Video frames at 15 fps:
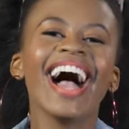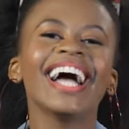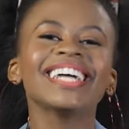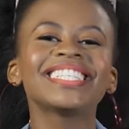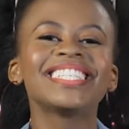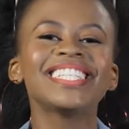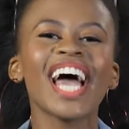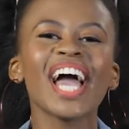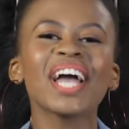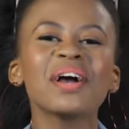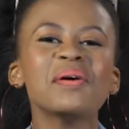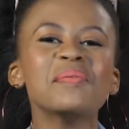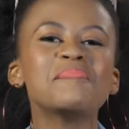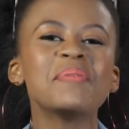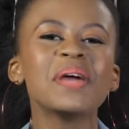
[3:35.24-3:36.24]
hashtag
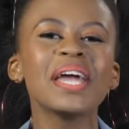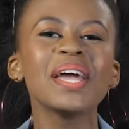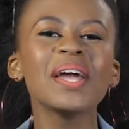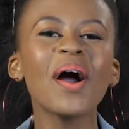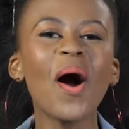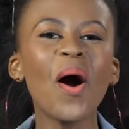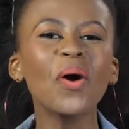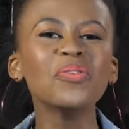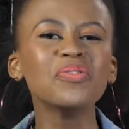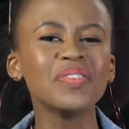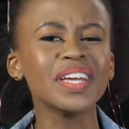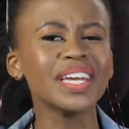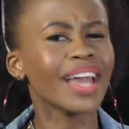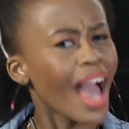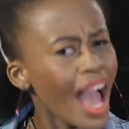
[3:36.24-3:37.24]

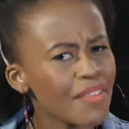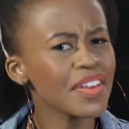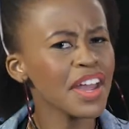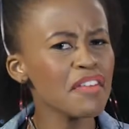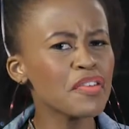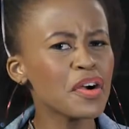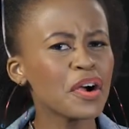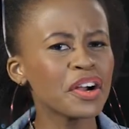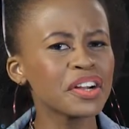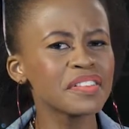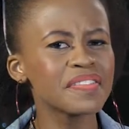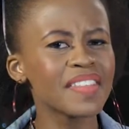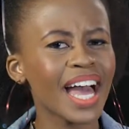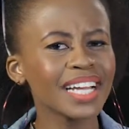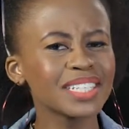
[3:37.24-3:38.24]
POV. Have you ever heard
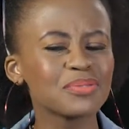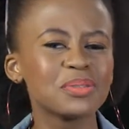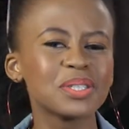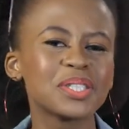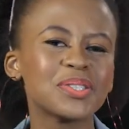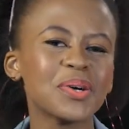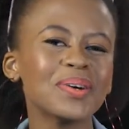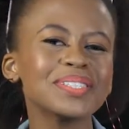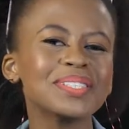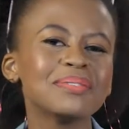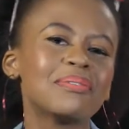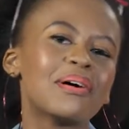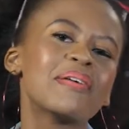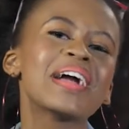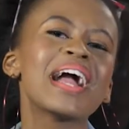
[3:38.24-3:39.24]
of that? Well, don't you
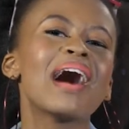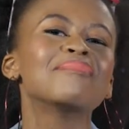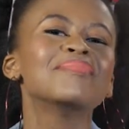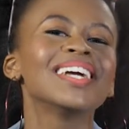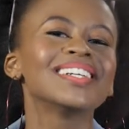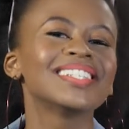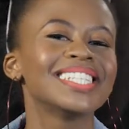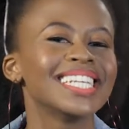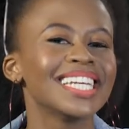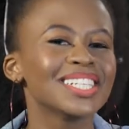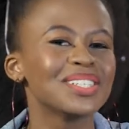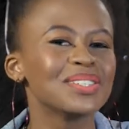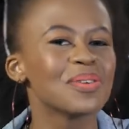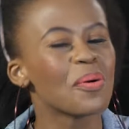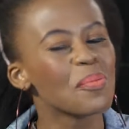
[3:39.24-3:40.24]
worry, I'm here to
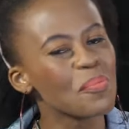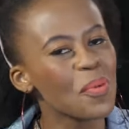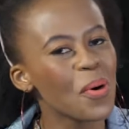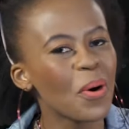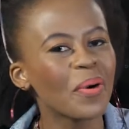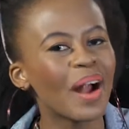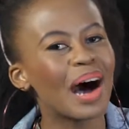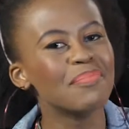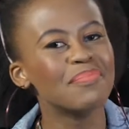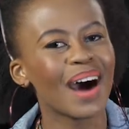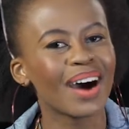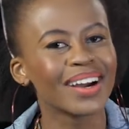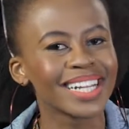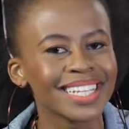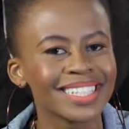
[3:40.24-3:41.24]
let you know more
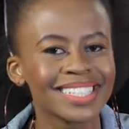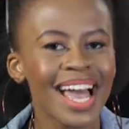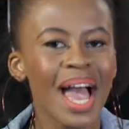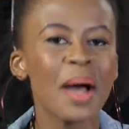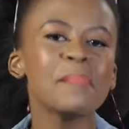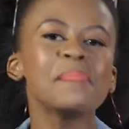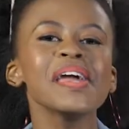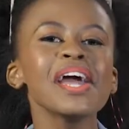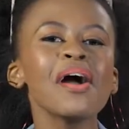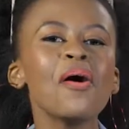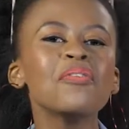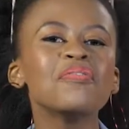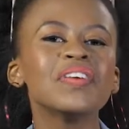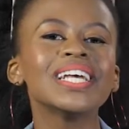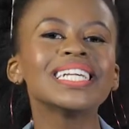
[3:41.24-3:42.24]
about it.
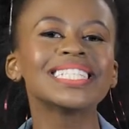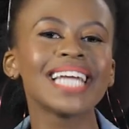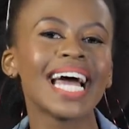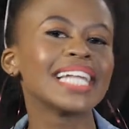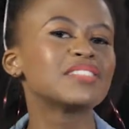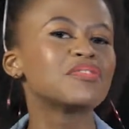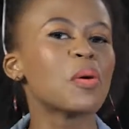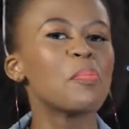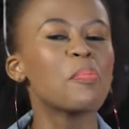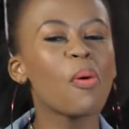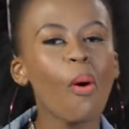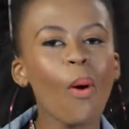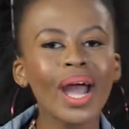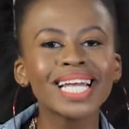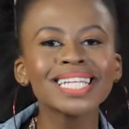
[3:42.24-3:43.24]
POV stands for
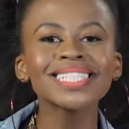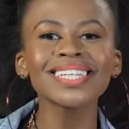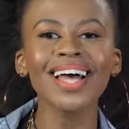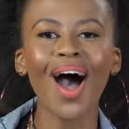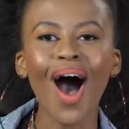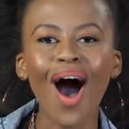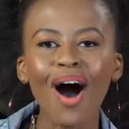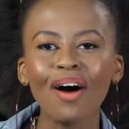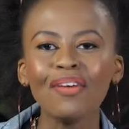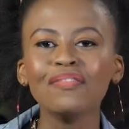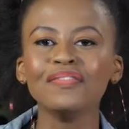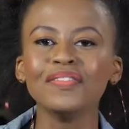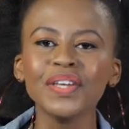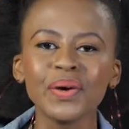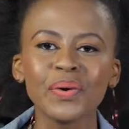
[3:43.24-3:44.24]
point of
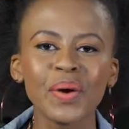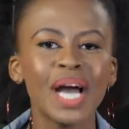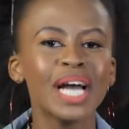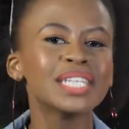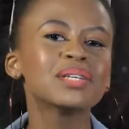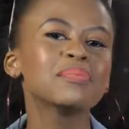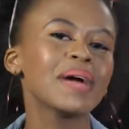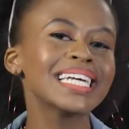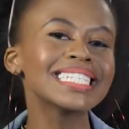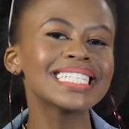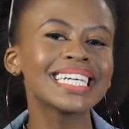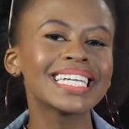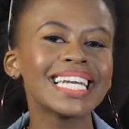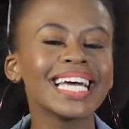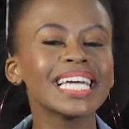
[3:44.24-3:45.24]
view. So
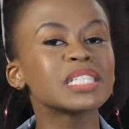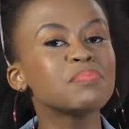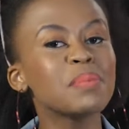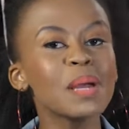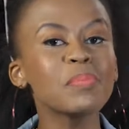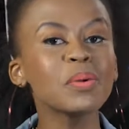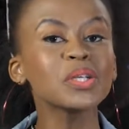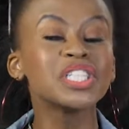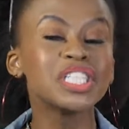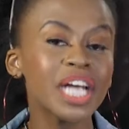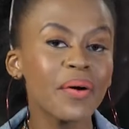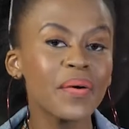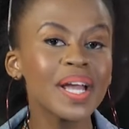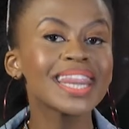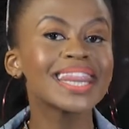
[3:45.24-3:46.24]
basically, it's people
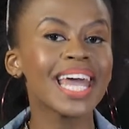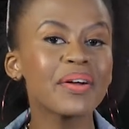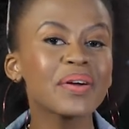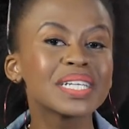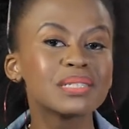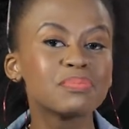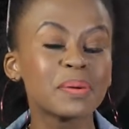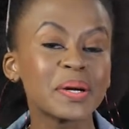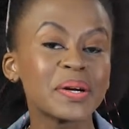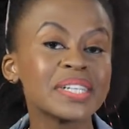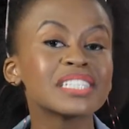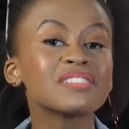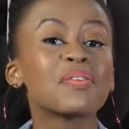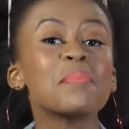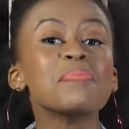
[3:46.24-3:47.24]
sharing their
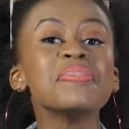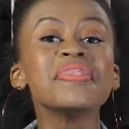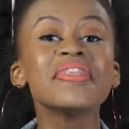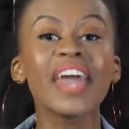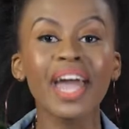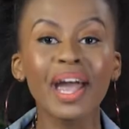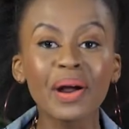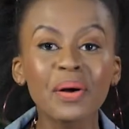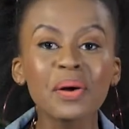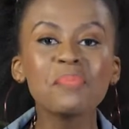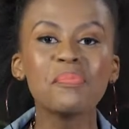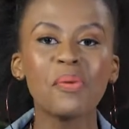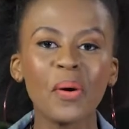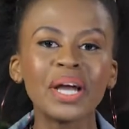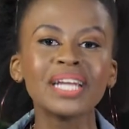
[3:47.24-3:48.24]
experience from their
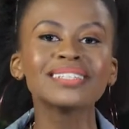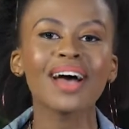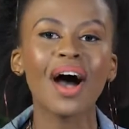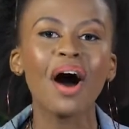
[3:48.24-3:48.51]
point